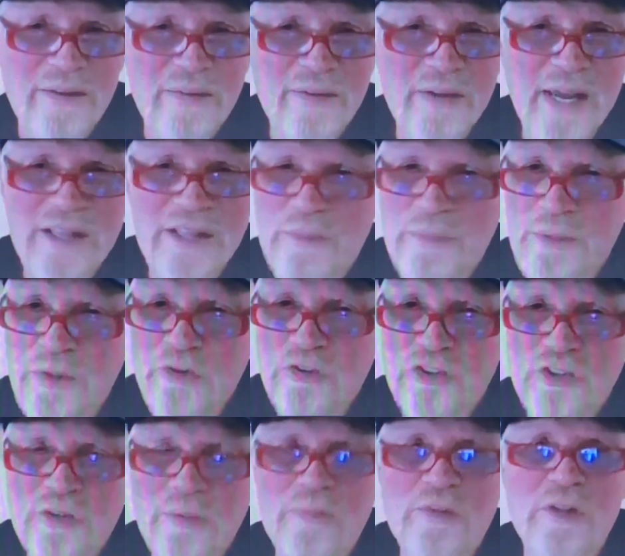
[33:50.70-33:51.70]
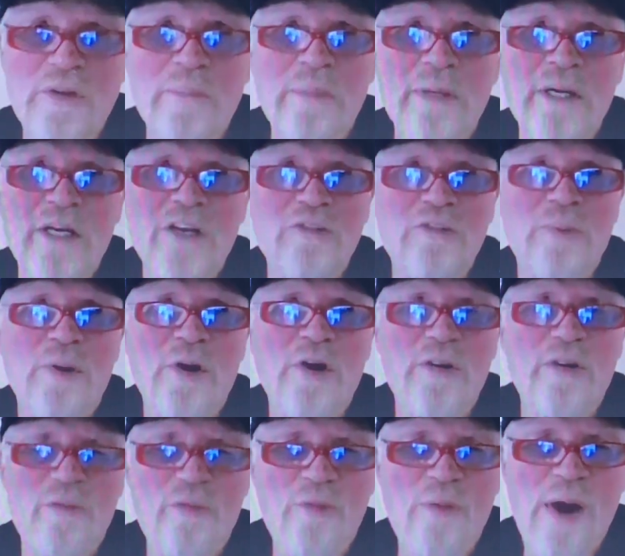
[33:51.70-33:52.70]
Okay, the immune system is the biggest
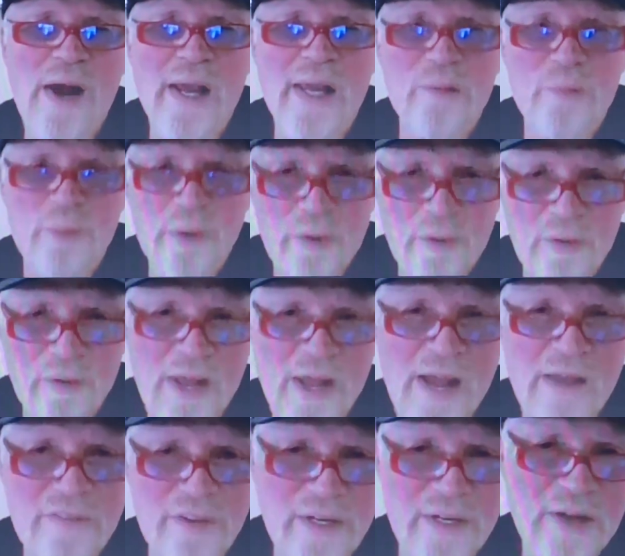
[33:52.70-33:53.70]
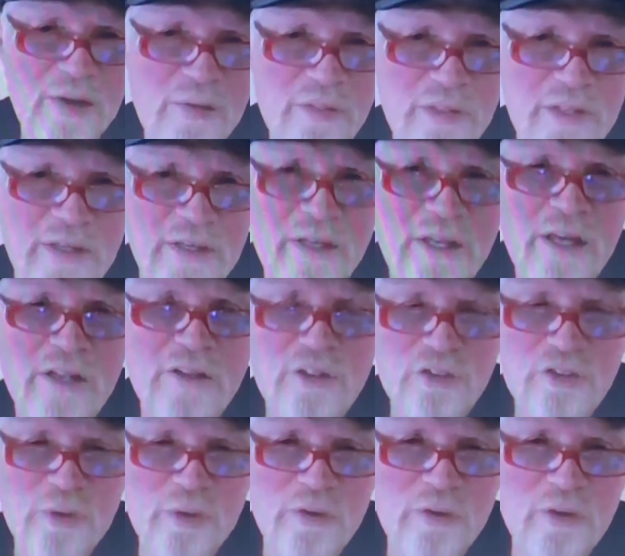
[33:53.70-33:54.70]
part of why you're alive and healthy to a
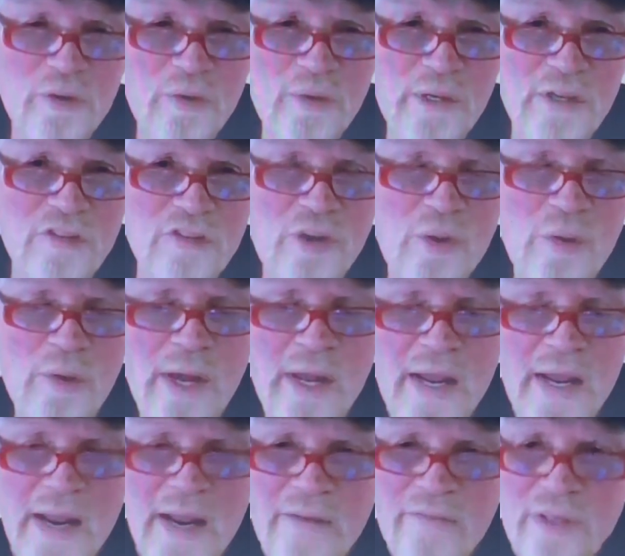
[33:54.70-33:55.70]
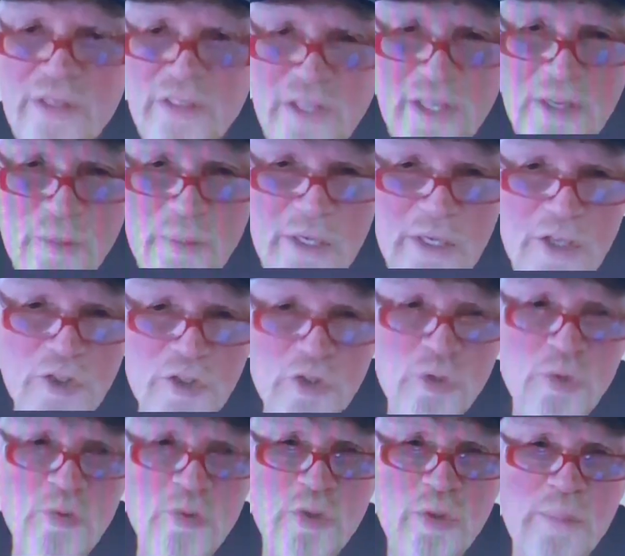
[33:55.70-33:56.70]
certain degree. So everything we can
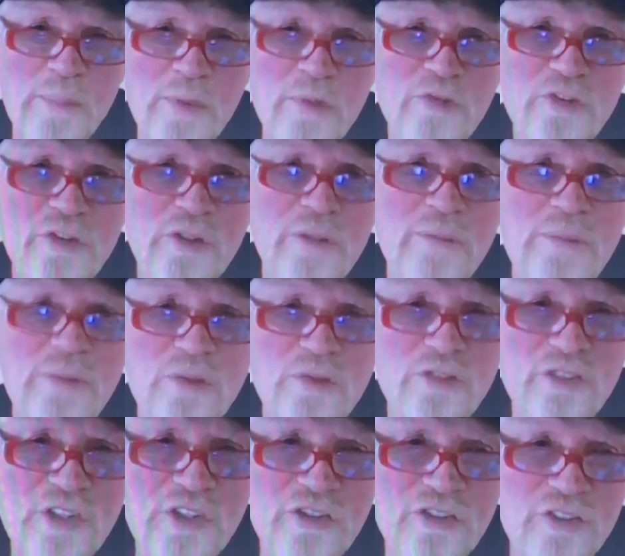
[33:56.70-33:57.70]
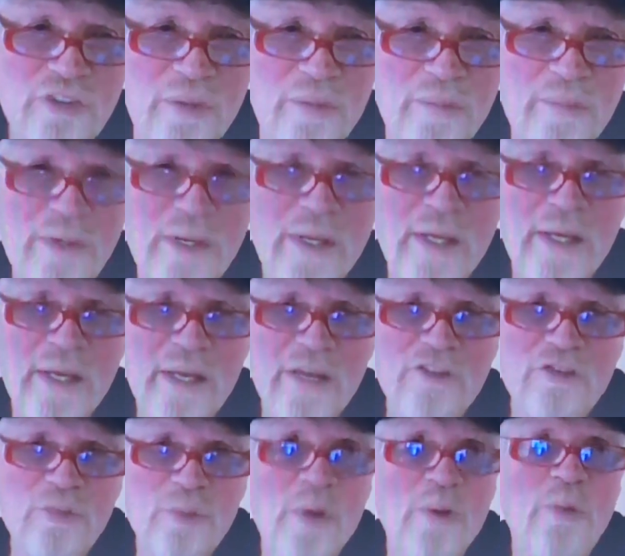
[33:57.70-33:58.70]
do to boost the immune system
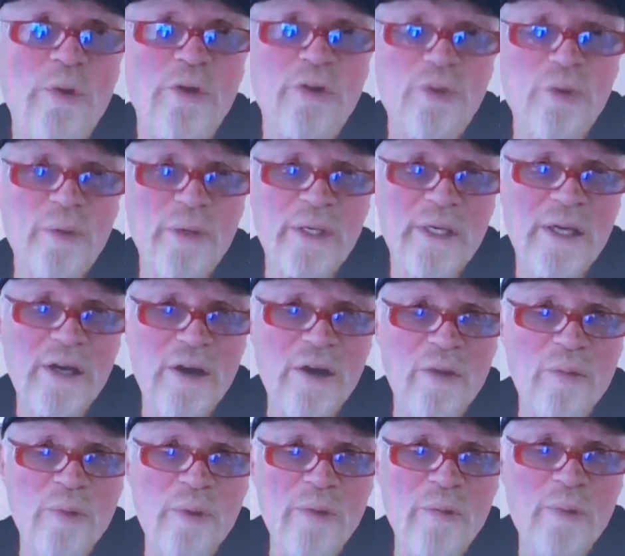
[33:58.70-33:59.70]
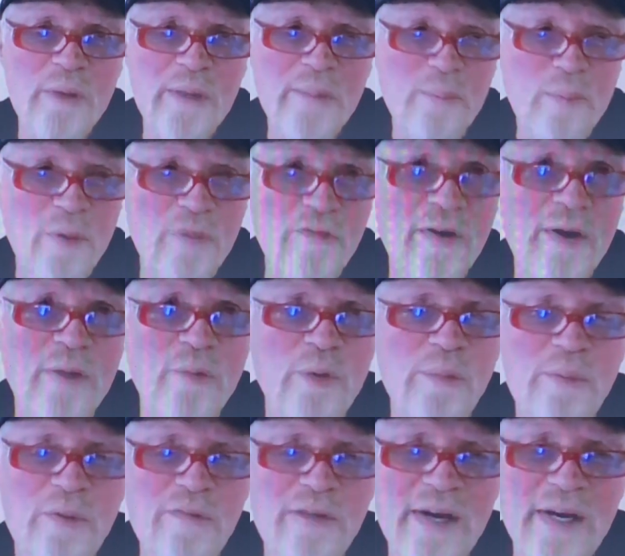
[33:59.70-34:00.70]
is what we're doing here. We're
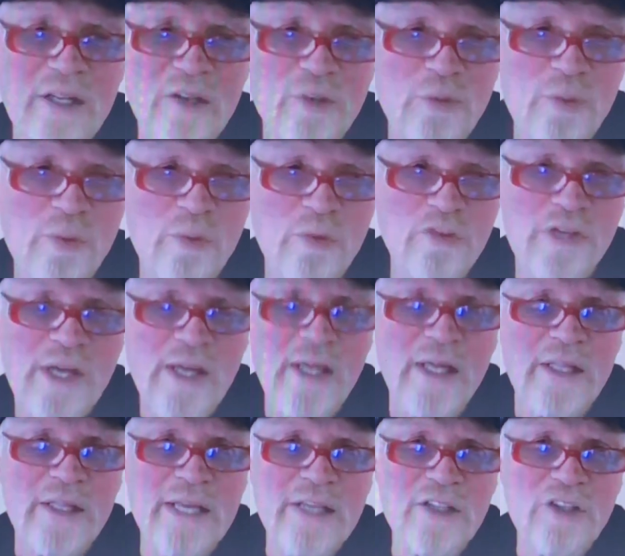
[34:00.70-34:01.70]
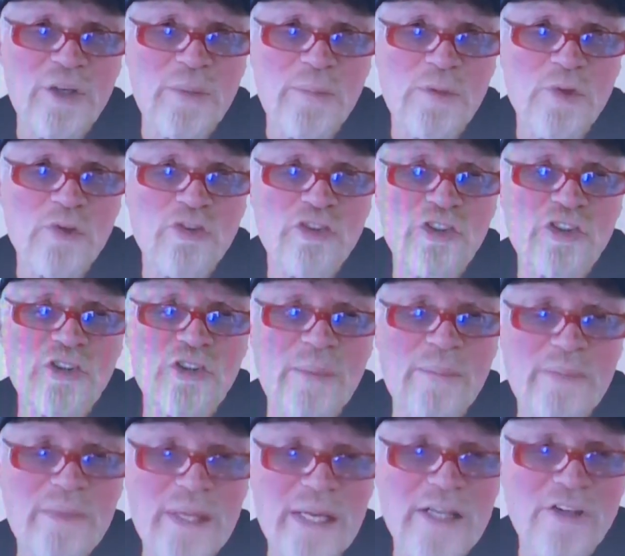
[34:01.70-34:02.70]
providing tools that the immune system
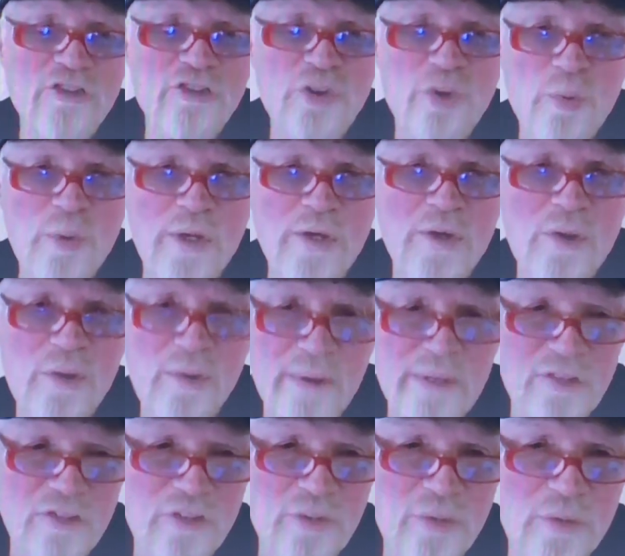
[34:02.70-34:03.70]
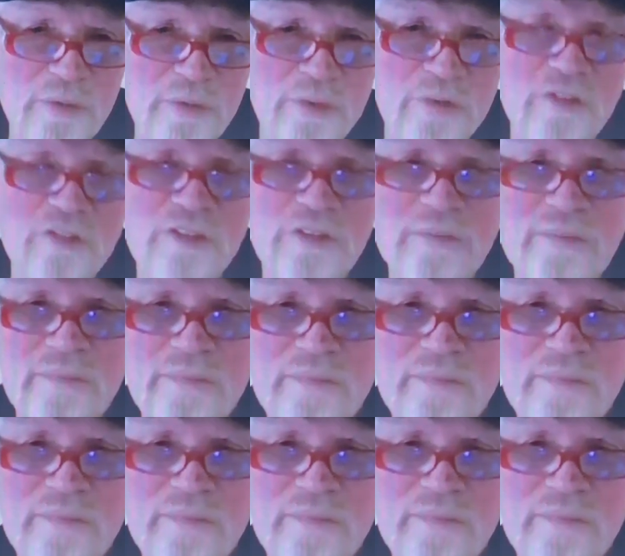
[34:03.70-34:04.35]
needs to run on all 8 cylinders.